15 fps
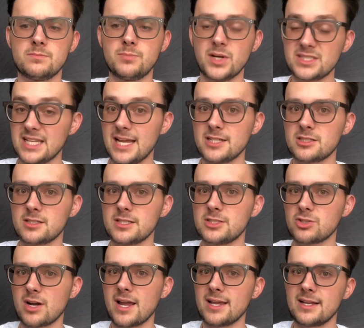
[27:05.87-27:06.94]
potentially
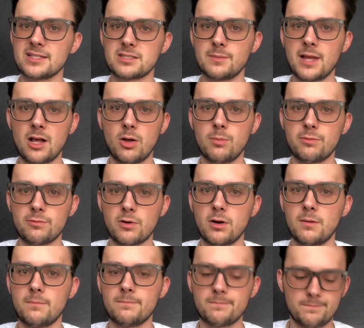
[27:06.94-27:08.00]
try and get some help
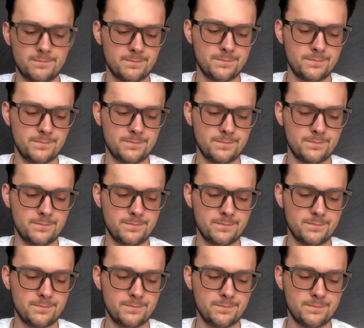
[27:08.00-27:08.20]
from